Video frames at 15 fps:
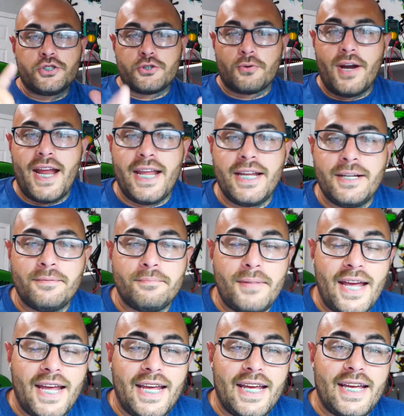Drain
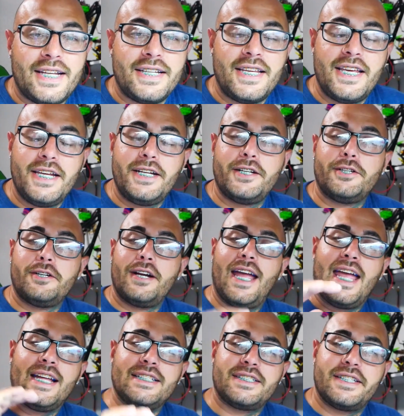Man here
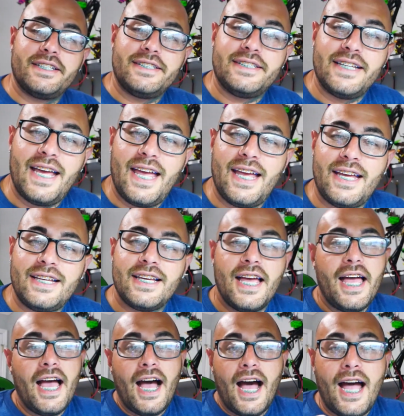and today
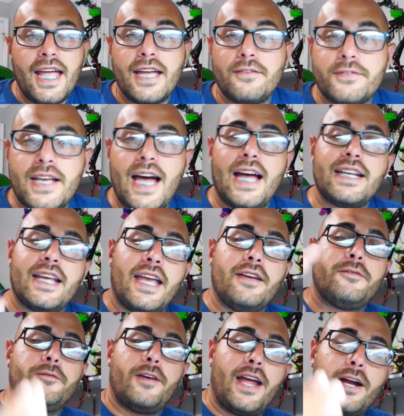I have got a
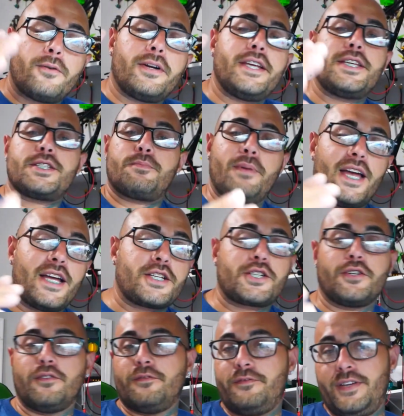very
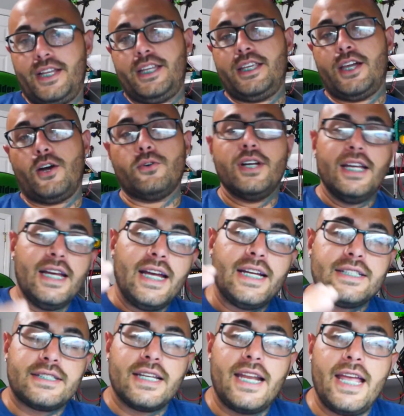special video.
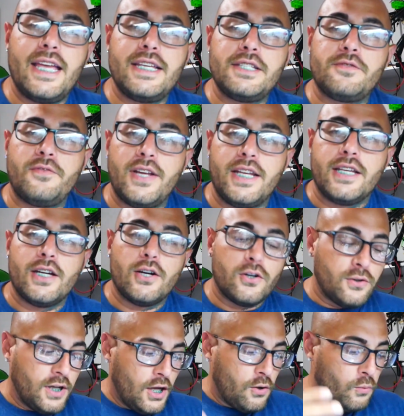In today's
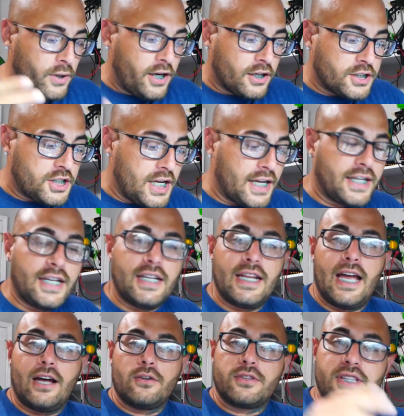video, we are checking
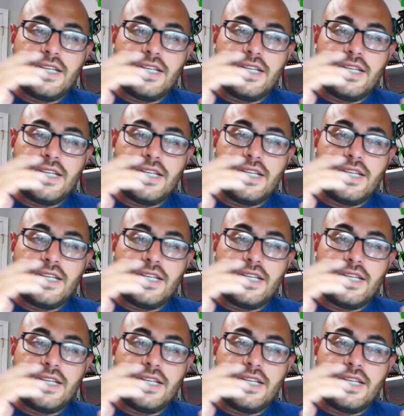out